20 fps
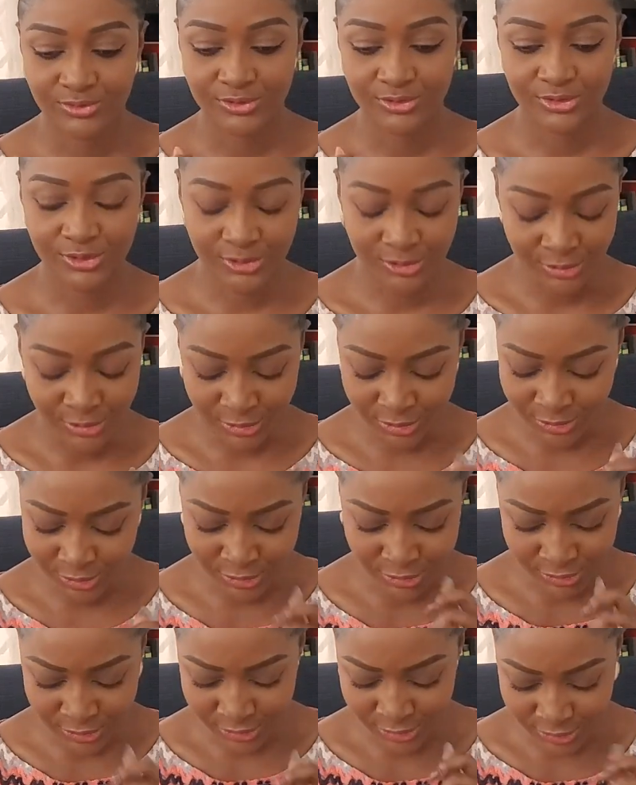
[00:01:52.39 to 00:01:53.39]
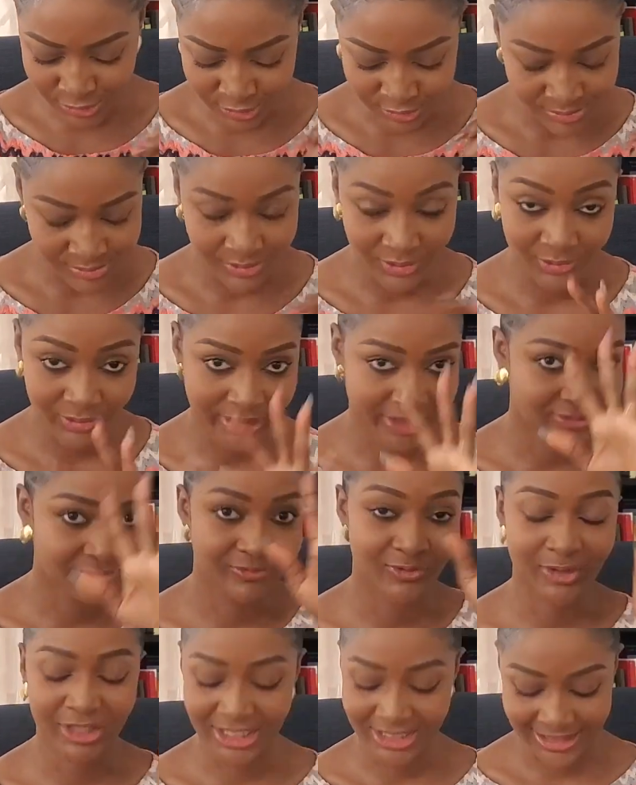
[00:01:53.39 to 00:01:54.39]
Okay,
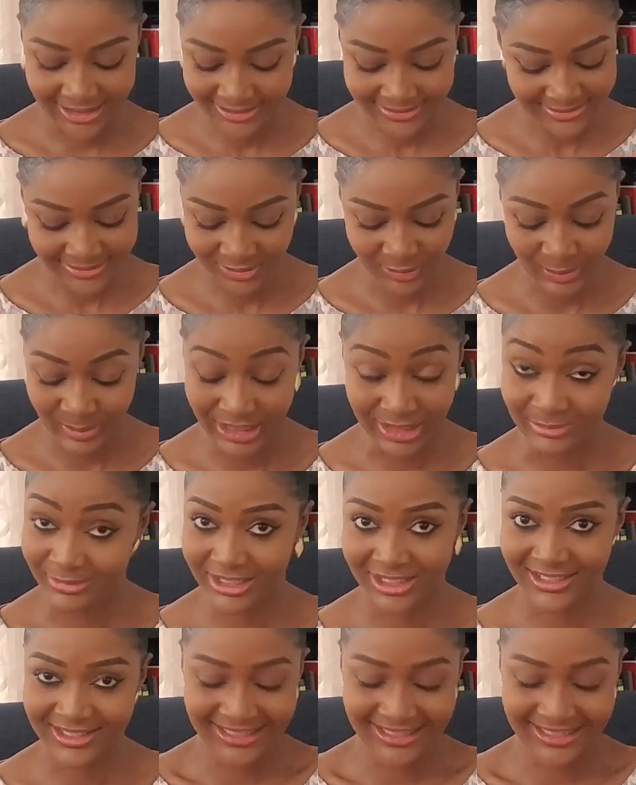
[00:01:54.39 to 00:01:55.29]
forget it. Don't mind me.